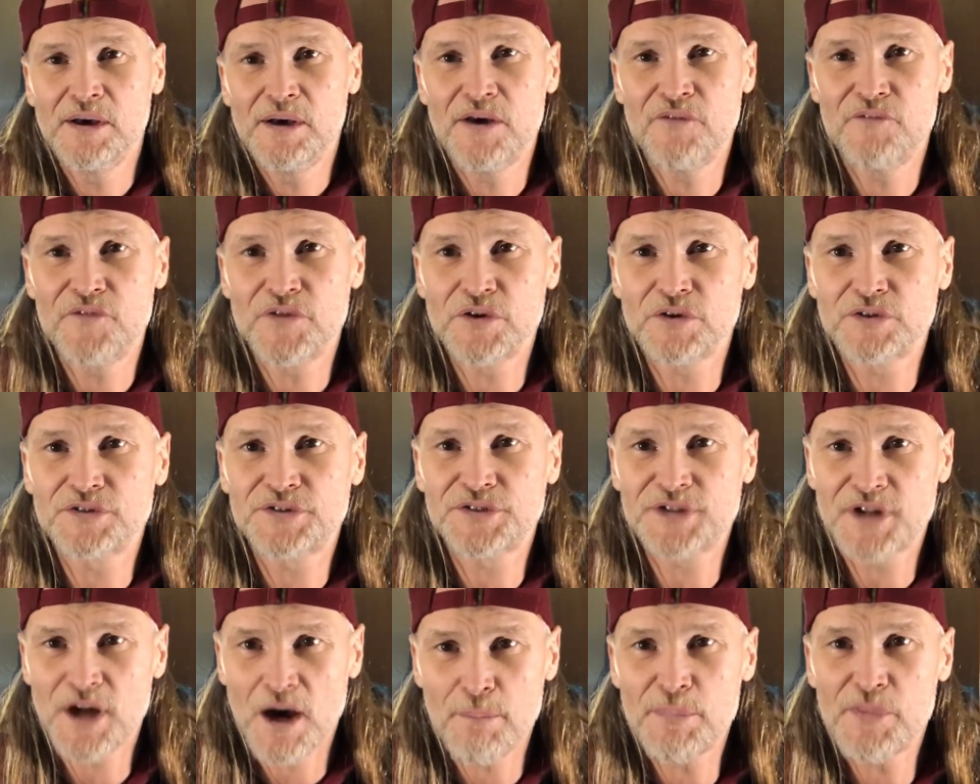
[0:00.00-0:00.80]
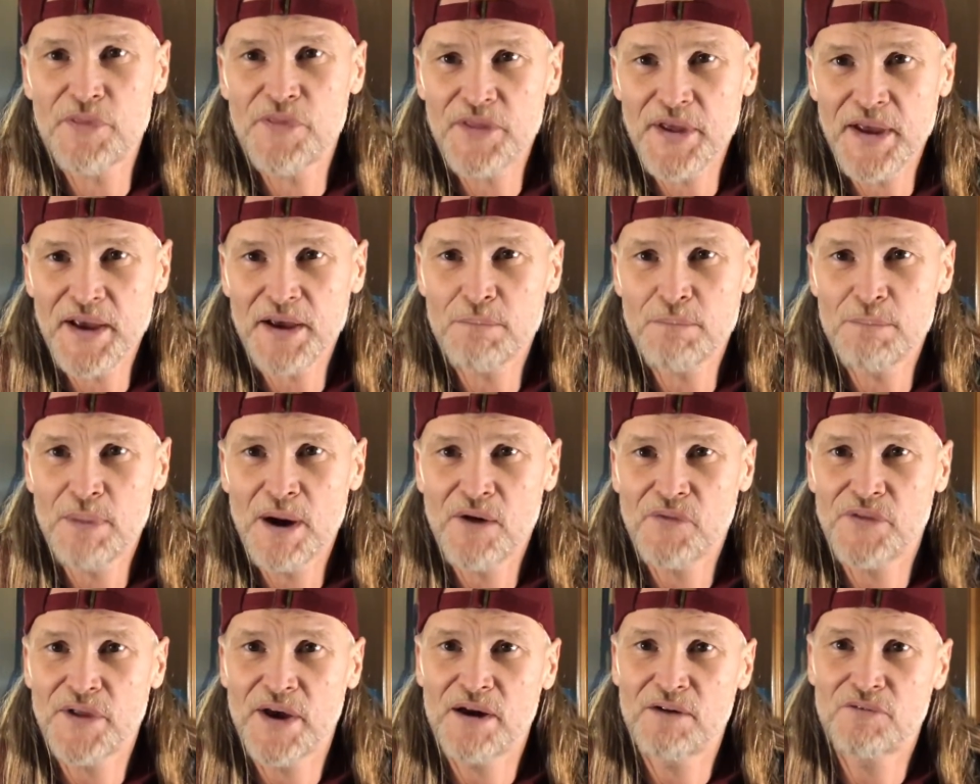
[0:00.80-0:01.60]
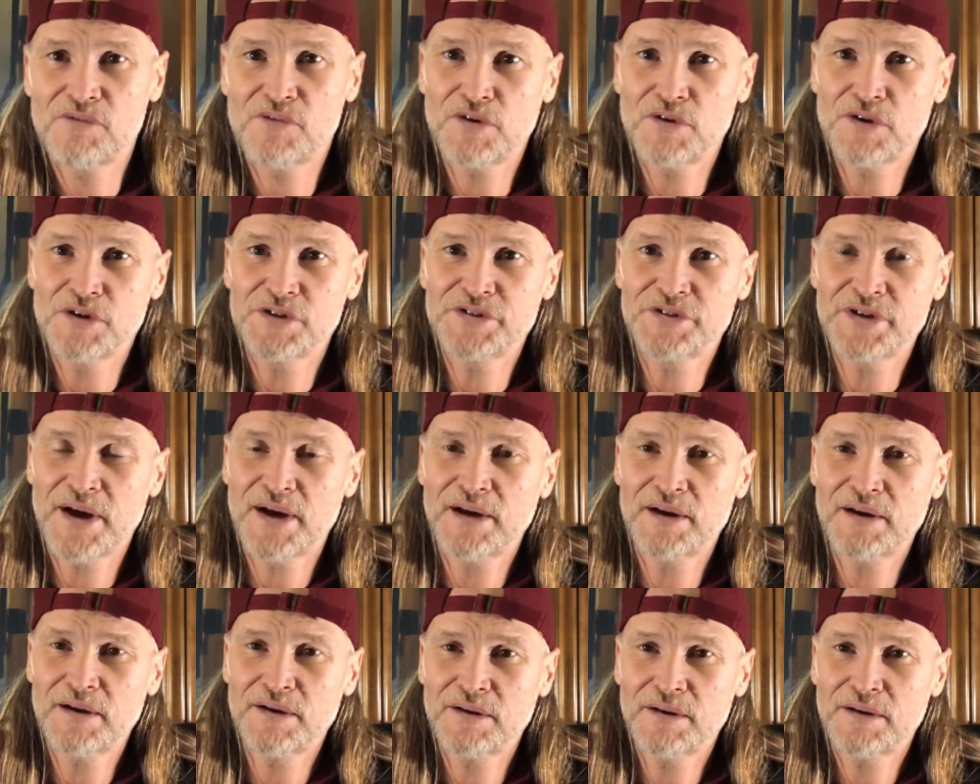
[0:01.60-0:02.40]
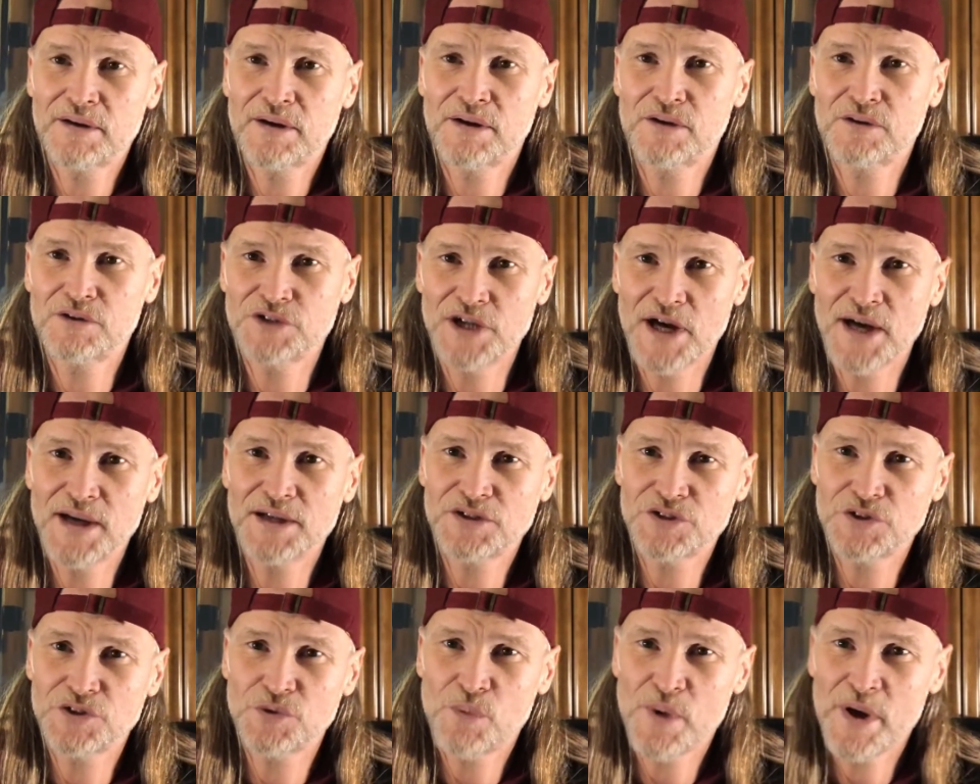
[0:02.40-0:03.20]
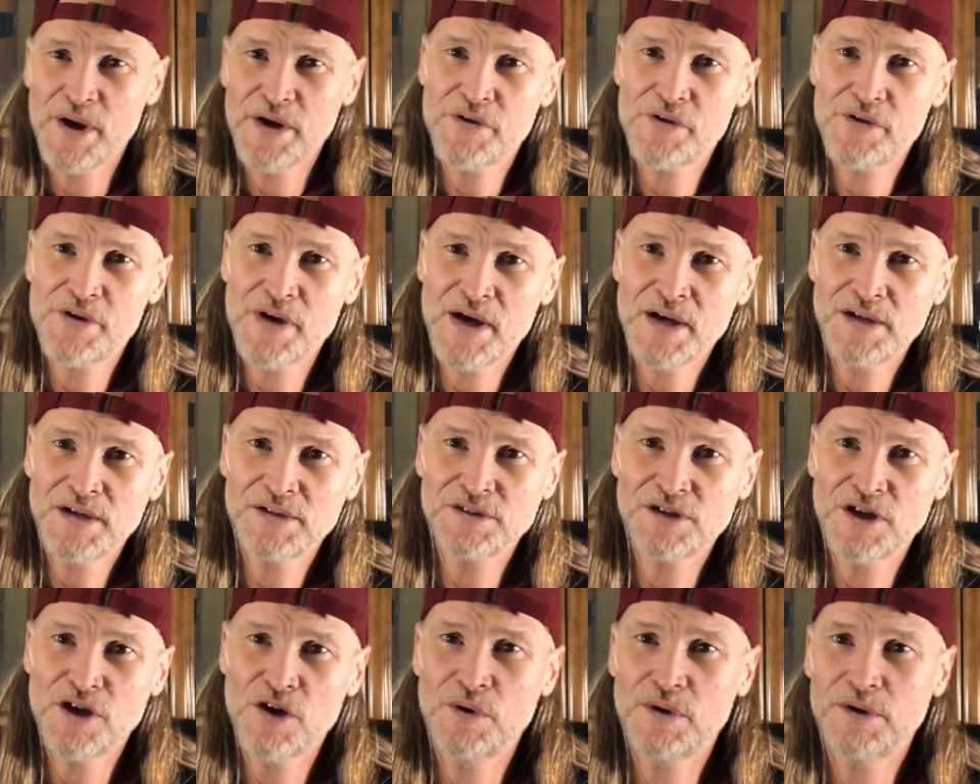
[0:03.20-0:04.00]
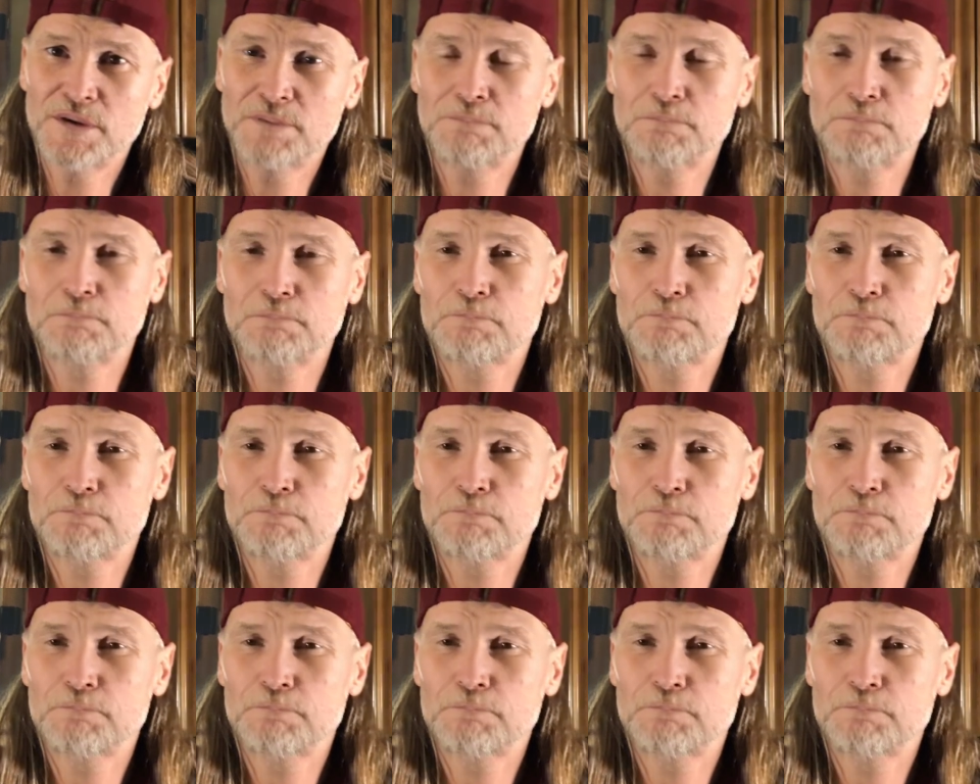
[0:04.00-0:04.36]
If you'll stop and think about that for a second, it'll change the way your day is going.